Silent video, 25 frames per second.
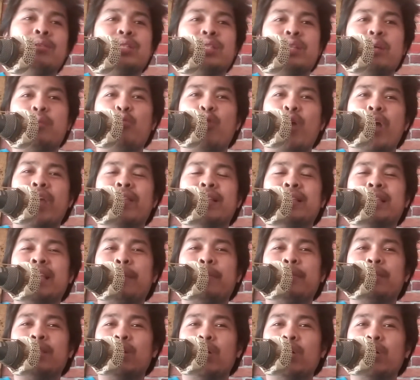some way, this
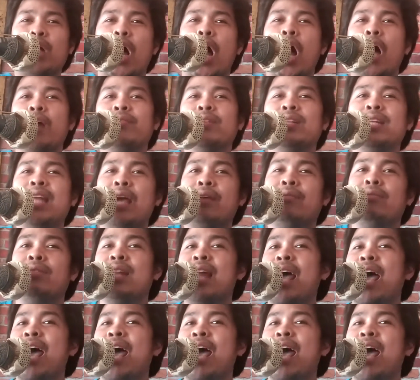episode of the David